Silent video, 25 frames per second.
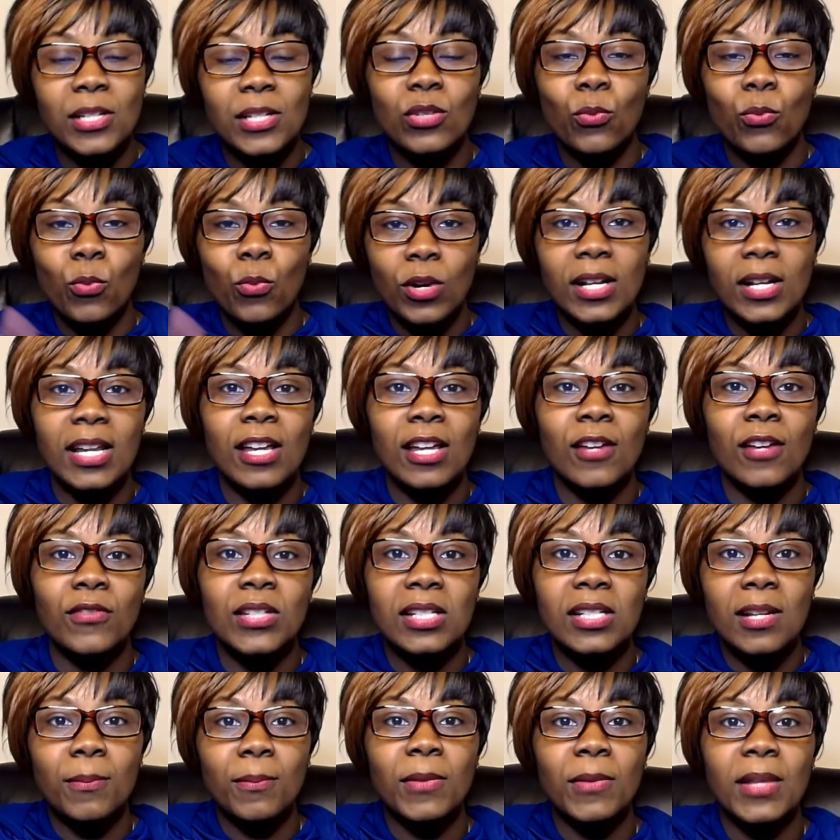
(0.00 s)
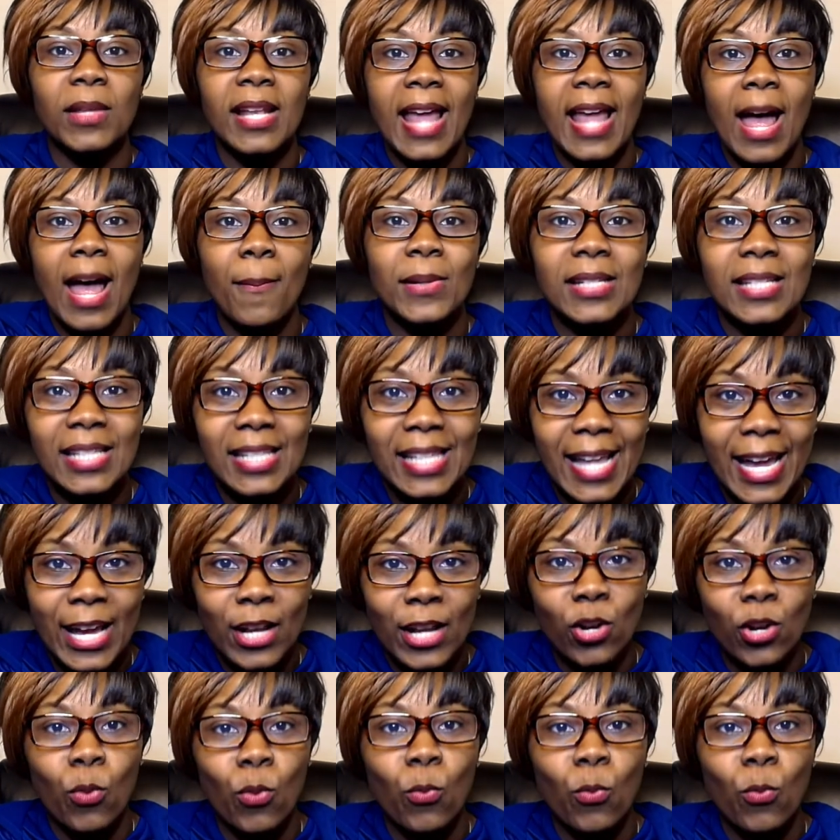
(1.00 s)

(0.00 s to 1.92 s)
What if something happens later?